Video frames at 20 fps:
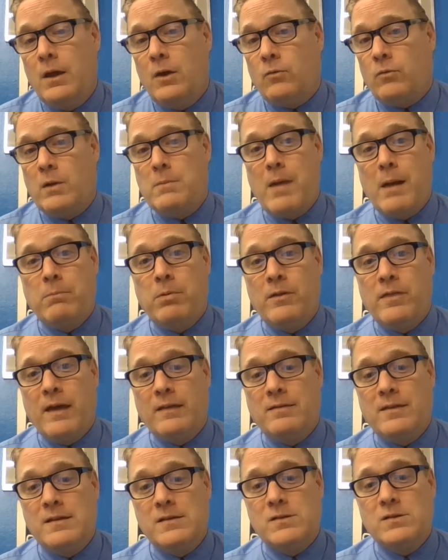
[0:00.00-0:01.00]
Remember
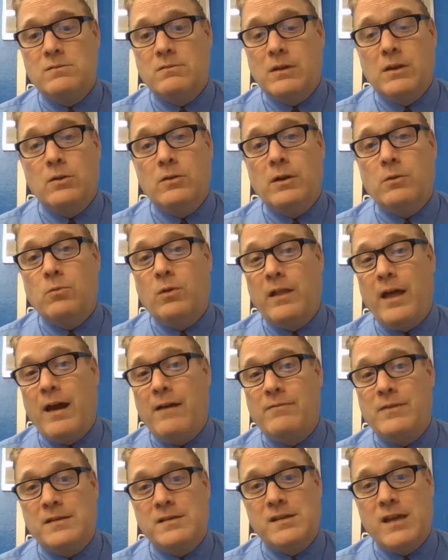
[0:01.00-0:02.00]
that this unit will
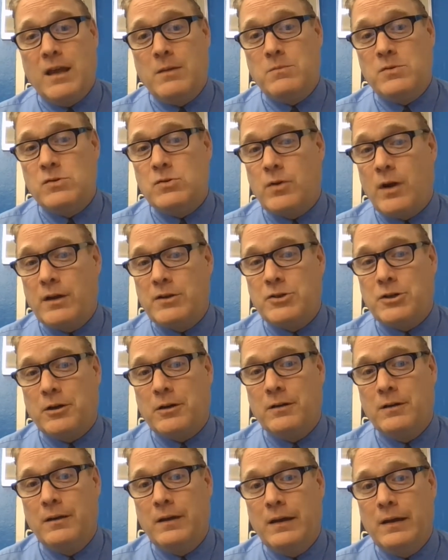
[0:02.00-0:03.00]
have the same
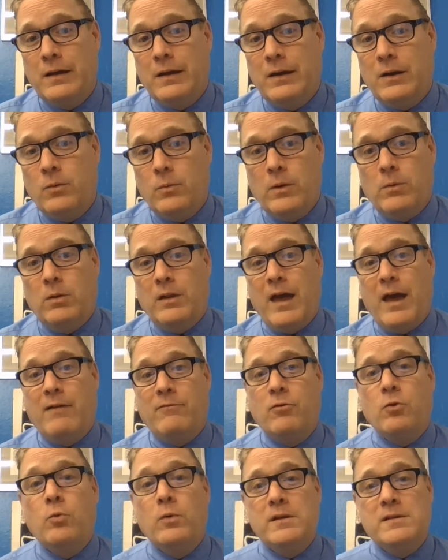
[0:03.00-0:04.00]
structure. We will
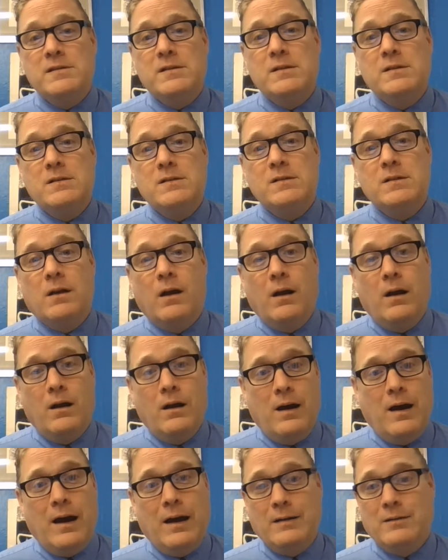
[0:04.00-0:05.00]
have quizzes
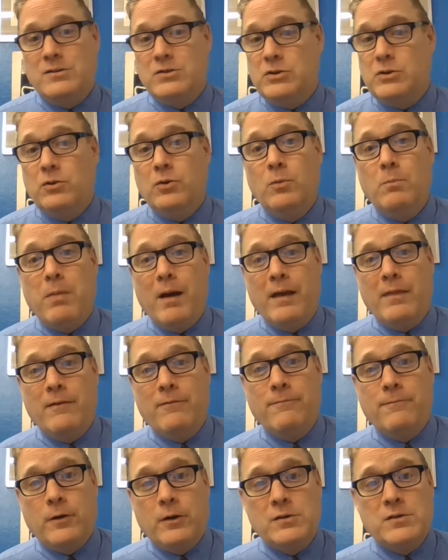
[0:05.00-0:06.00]
due by
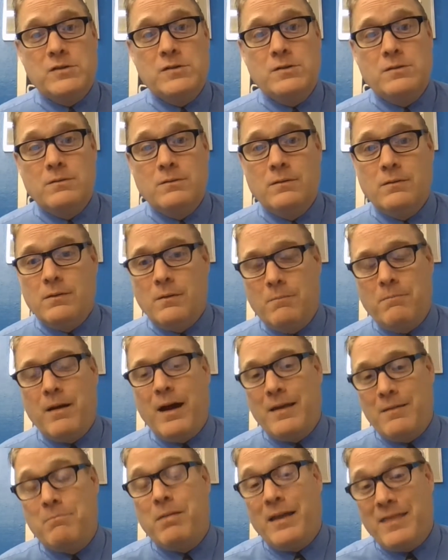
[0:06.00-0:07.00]

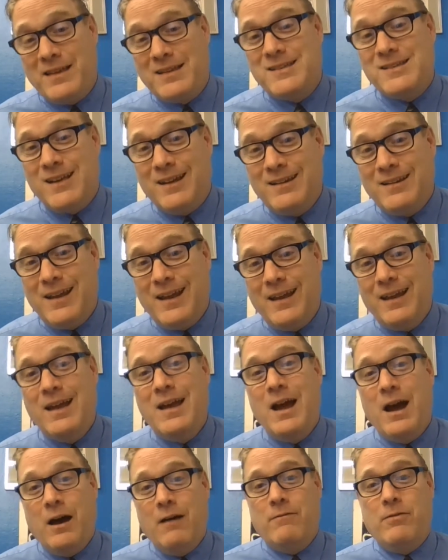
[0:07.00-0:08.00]
the Sunday
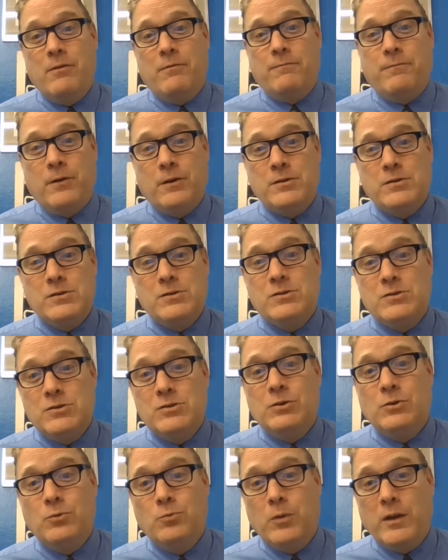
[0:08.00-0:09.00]
of the first
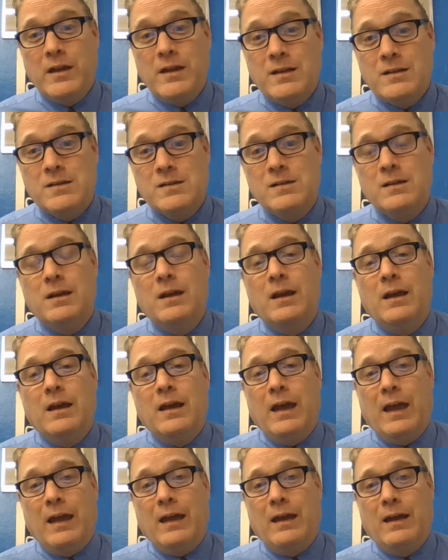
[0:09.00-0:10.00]
2 weeks,
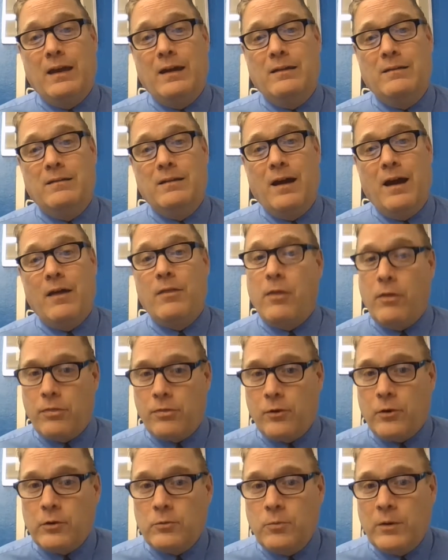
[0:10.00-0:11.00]
and the
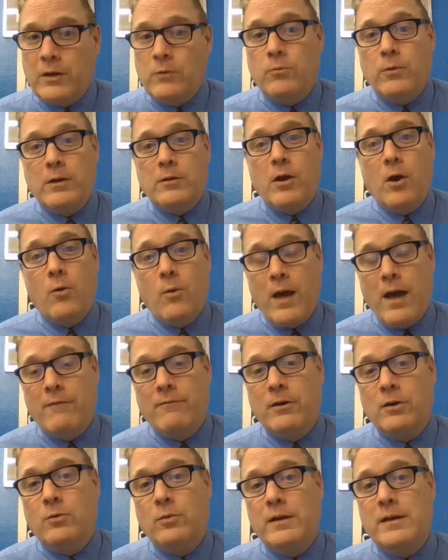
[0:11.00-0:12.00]
third week we don't have
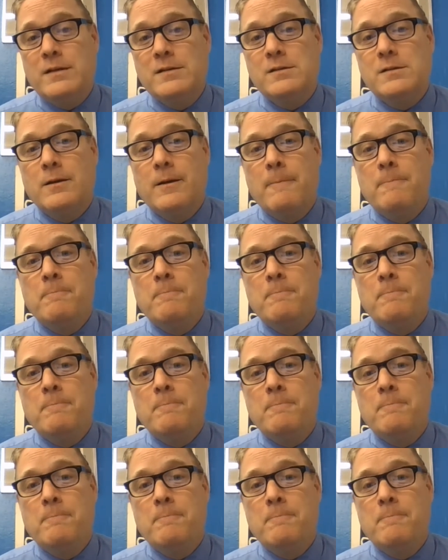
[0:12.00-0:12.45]
a quiz.